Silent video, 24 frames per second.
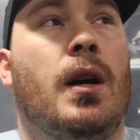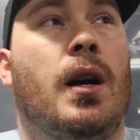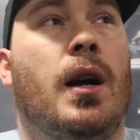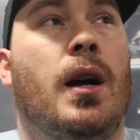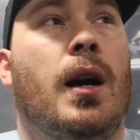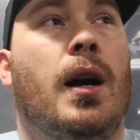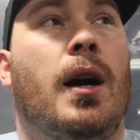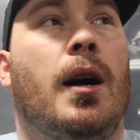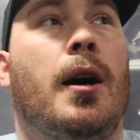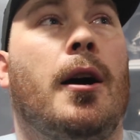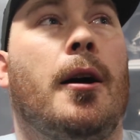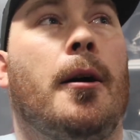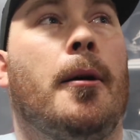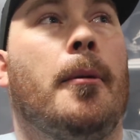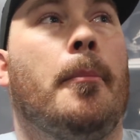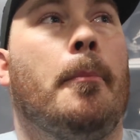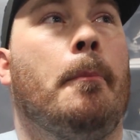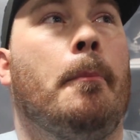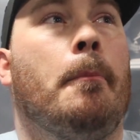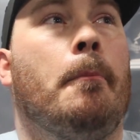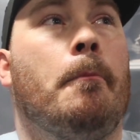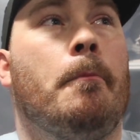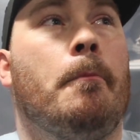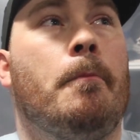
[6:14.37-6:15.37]

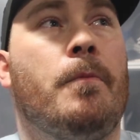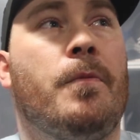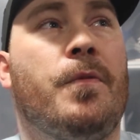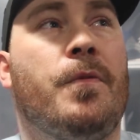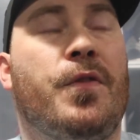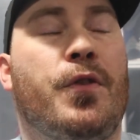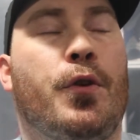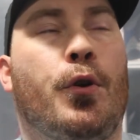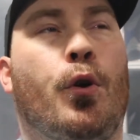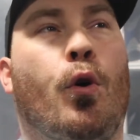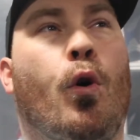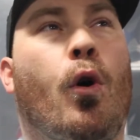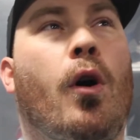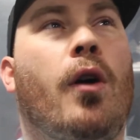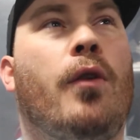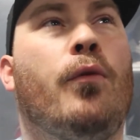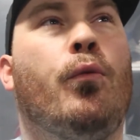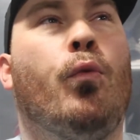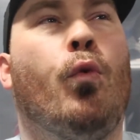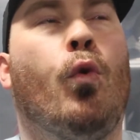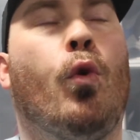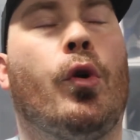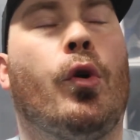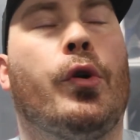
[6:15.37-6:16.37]
um, that
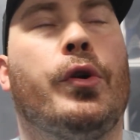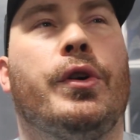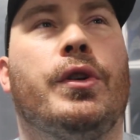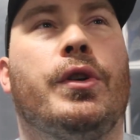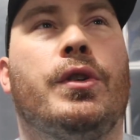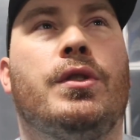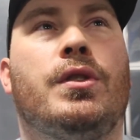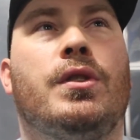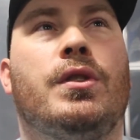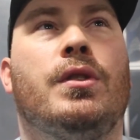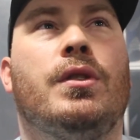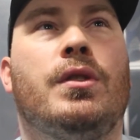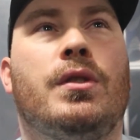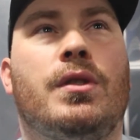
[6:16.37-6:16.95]
I've wanted